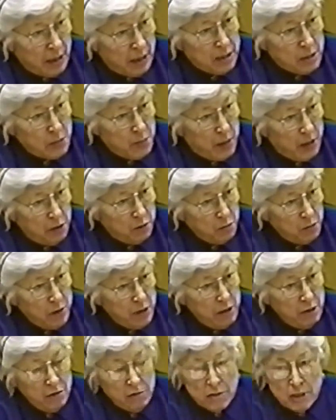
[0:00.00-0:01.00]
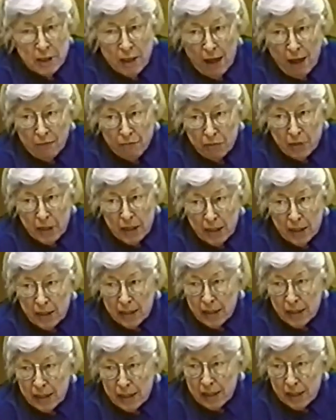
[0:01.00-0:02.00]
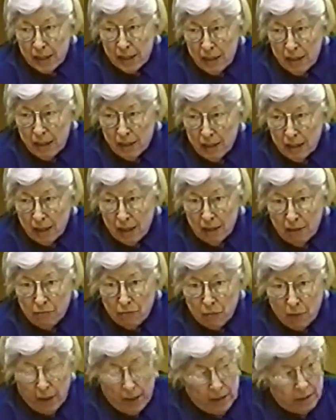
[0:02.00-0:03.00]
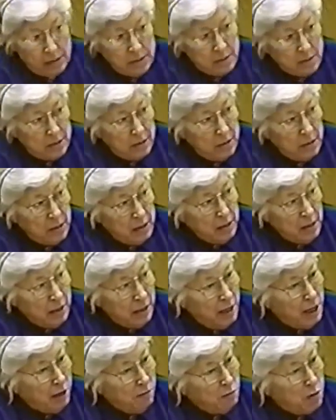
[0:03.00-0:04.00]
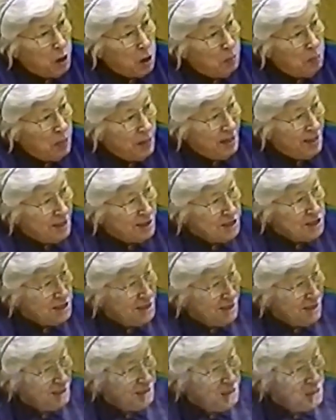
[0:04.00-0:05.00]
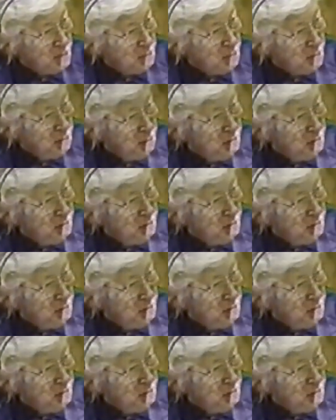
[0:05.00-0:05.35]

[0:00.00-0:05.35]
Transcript: I spent three years in Africa, Italy, and France and I've got battle stars to